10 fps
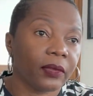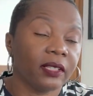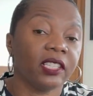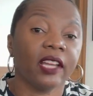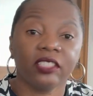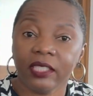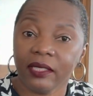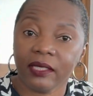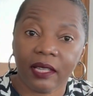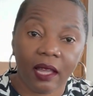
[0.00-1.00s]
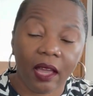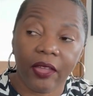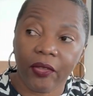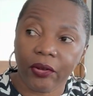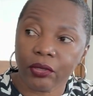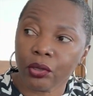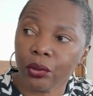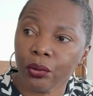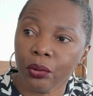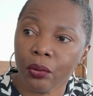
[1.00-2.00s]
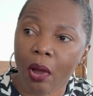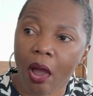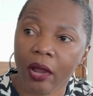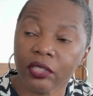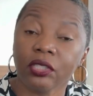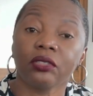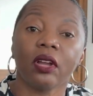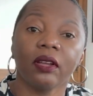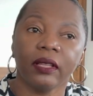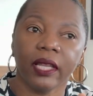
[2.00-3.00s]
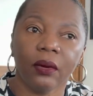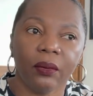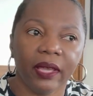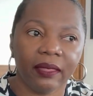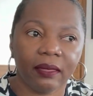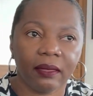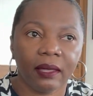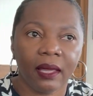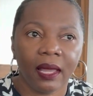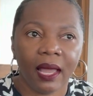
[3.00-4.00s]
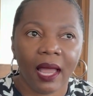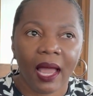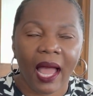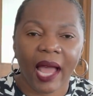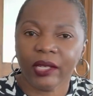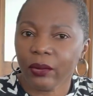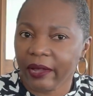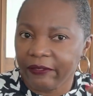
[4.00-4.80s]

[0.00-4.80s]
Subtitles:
touches others who are struggling with, how do I